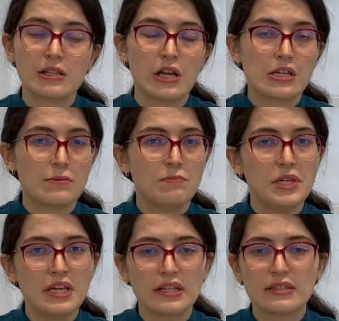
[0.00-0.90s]
like
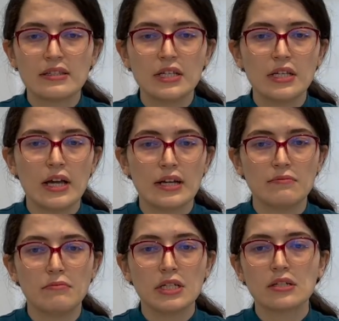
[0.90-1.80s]
B and D,
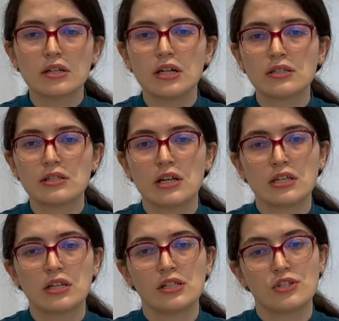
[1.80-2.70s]
and minerals like
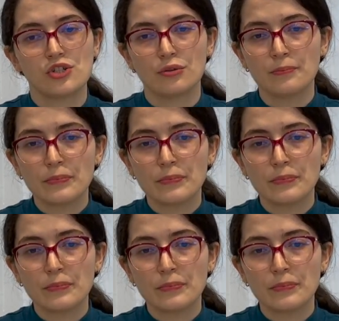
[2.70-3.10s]
calcium